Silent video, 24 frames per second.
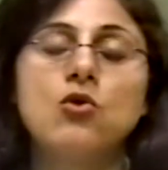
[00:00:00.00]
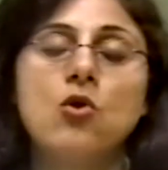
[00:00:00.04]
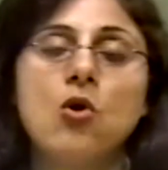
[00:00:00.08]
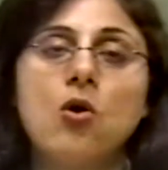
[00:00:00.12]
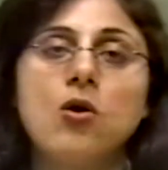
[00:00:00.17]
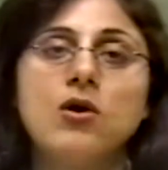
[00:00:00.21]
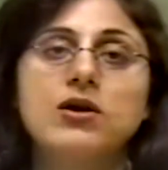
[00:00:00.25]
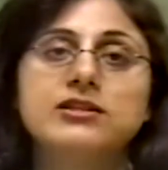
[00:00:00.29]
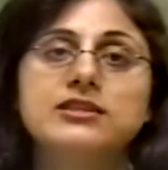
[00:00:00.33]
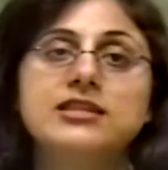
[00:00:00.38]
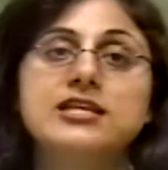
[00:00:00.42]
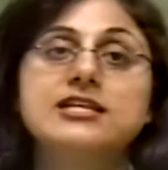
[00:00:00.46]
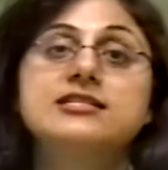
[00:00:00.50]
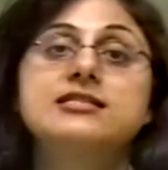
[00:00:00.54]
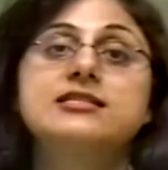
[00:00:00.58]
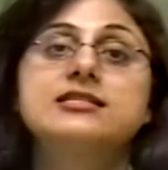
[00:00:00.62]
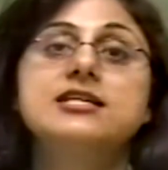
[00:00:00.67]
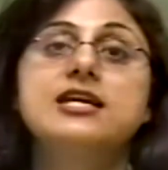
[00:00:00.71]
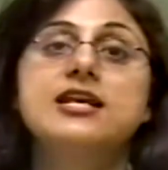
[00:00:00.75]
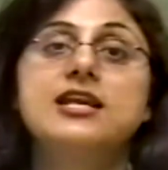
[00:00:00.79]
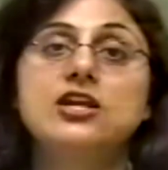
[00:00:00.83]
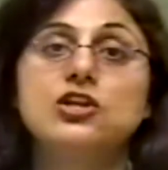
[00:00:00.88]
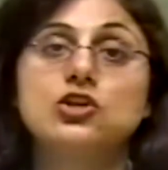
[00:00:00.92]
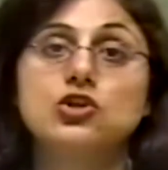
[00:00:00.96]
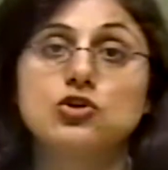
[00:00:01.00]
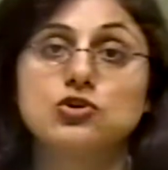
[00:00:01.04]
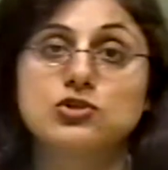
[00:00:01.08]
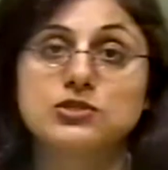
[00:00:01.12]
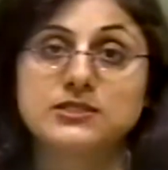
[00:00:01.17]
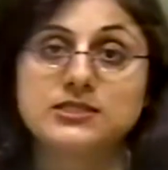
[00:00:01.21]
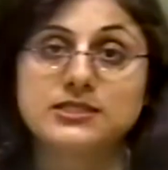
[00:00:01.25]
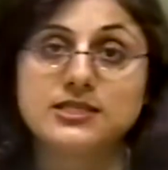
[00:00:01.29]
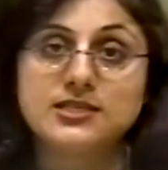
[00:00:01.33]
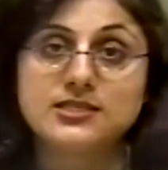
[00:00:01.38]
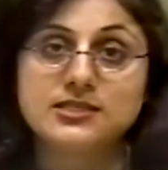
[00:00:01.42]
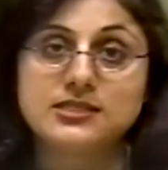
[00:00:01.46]
long they stick in your
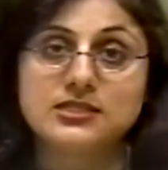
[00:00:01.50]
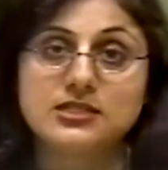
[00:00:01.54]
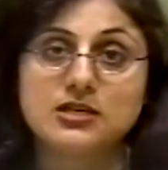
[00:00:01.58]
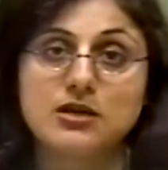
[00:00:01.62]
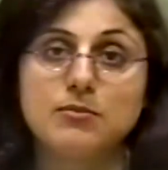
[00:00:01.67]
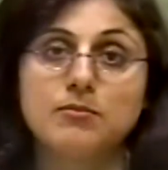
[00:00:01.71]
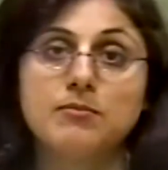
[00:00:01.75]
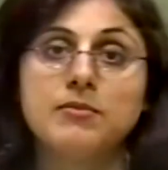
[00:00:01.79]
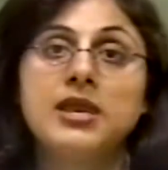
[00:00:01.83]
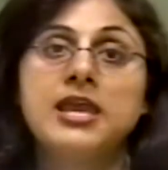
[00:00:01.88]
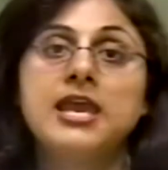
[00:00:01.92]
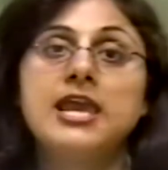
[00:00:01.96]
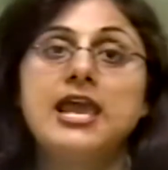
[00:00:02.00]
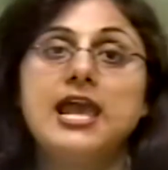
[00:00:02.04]
system